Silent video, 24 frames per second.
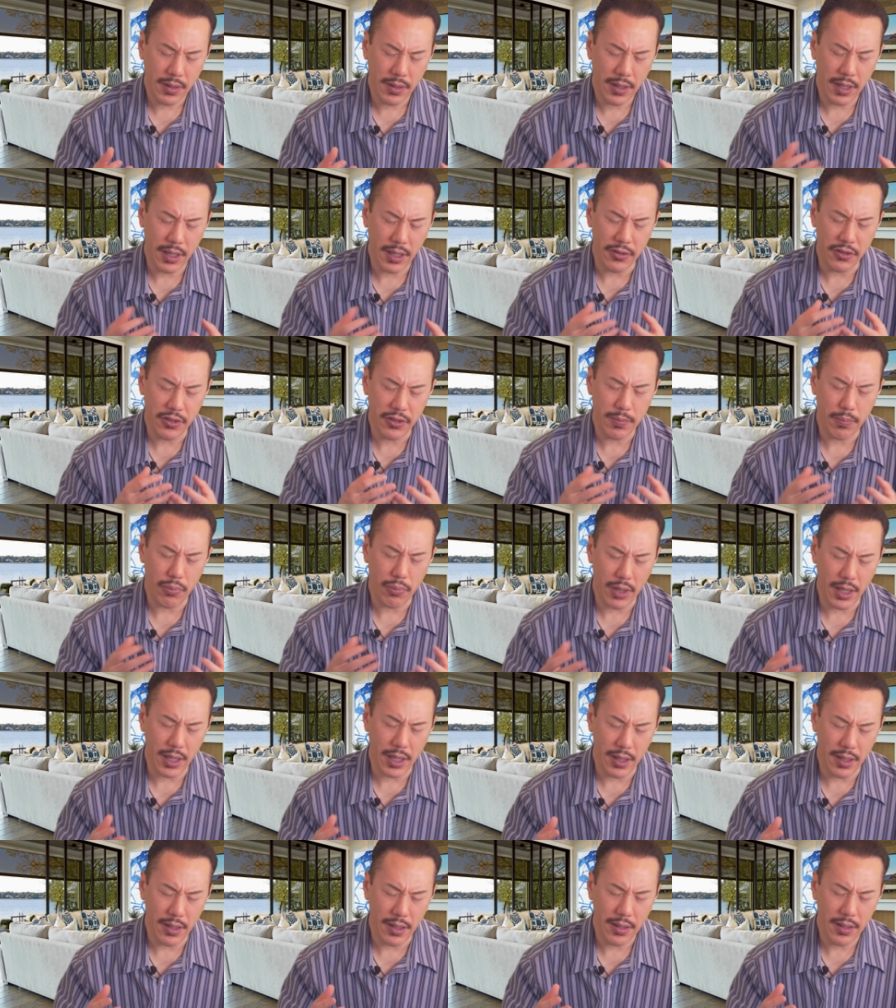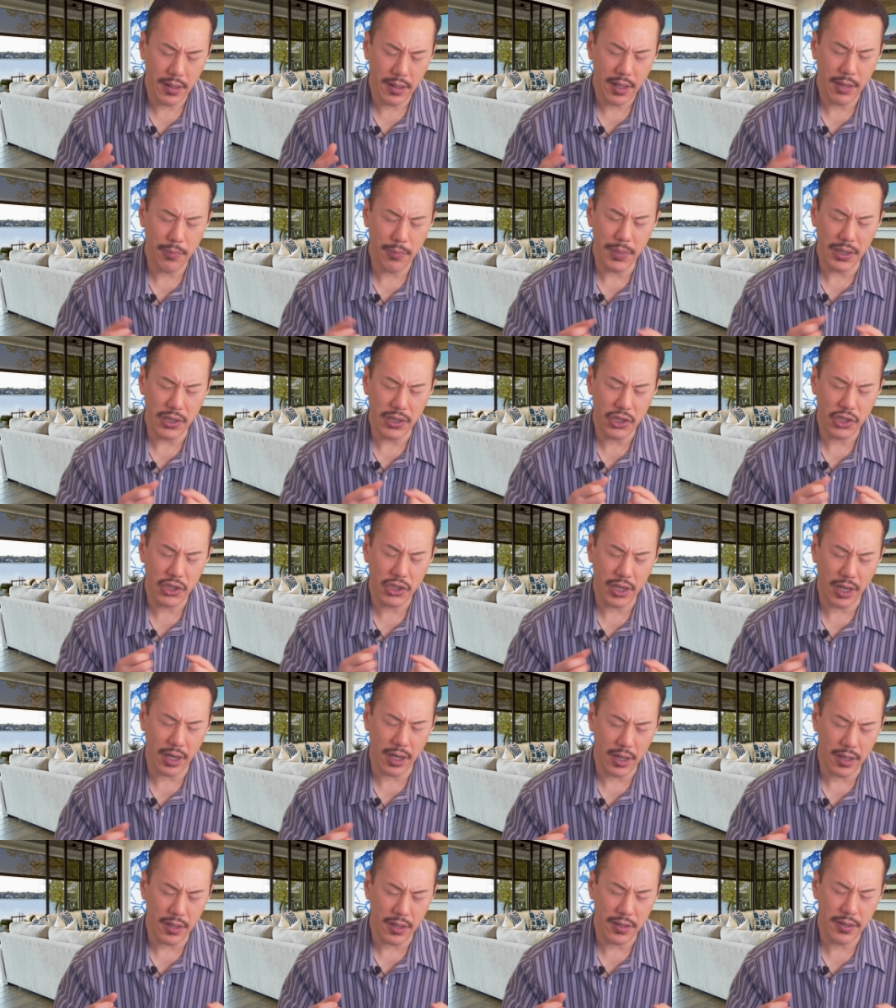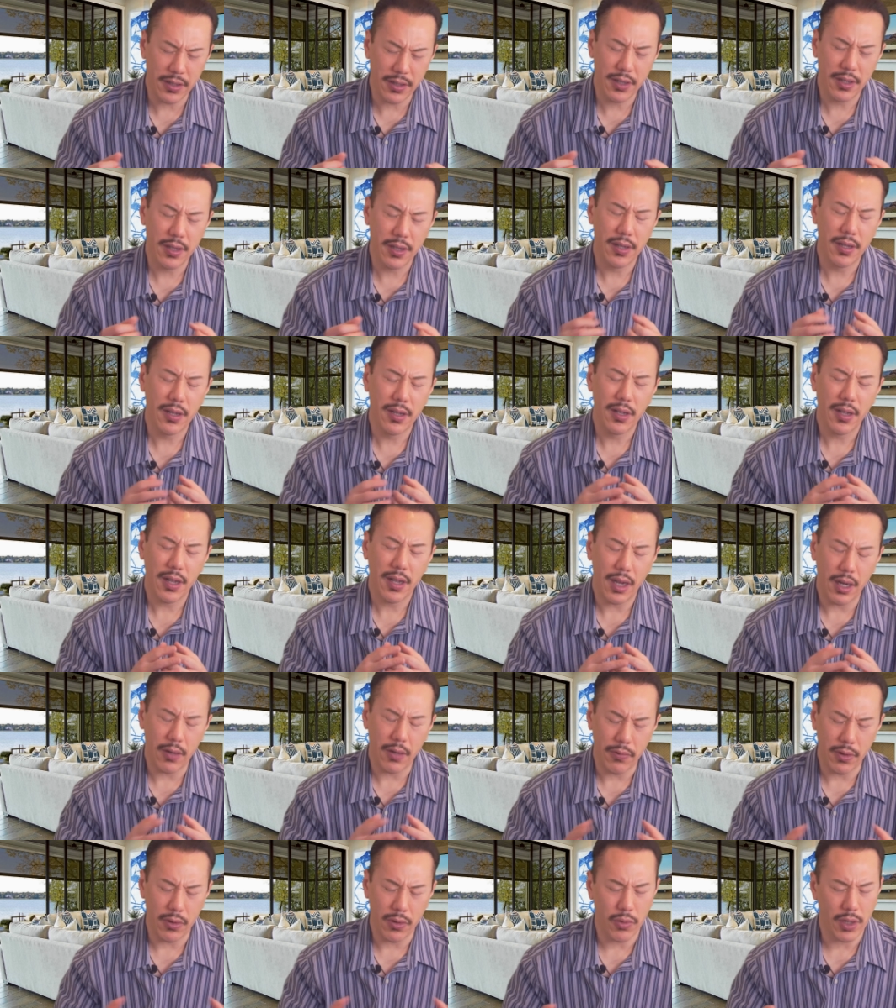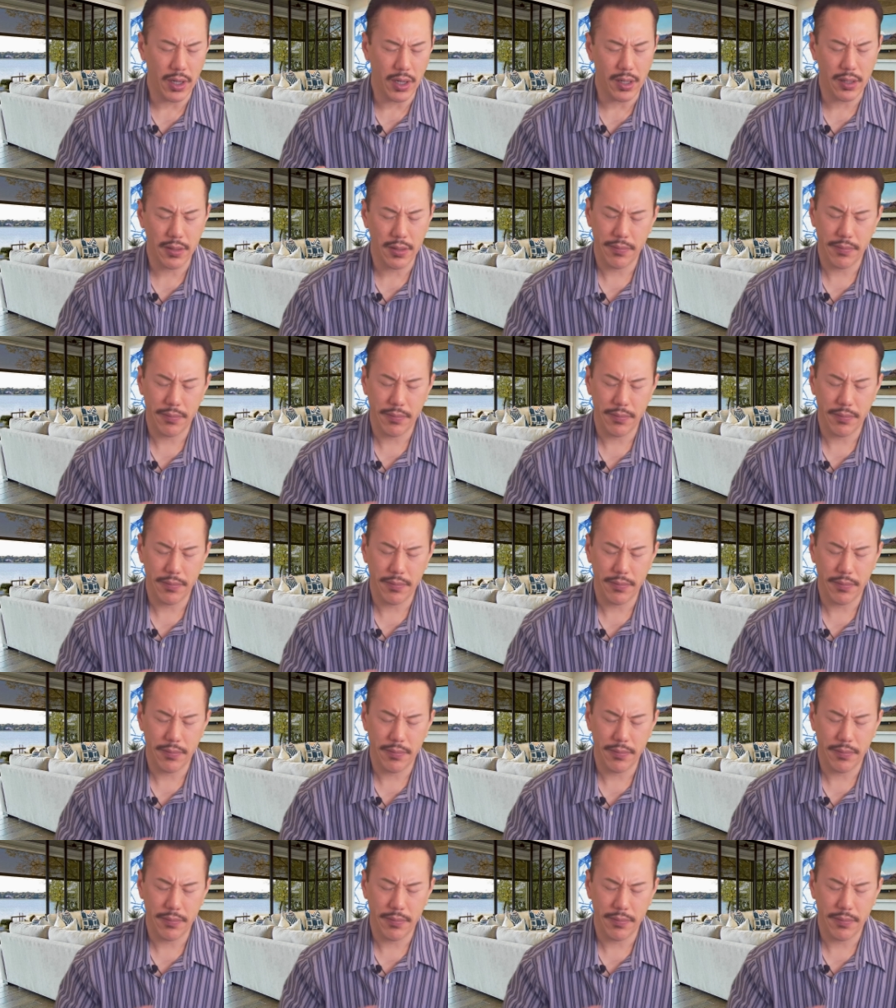can spread and be shared everywhere.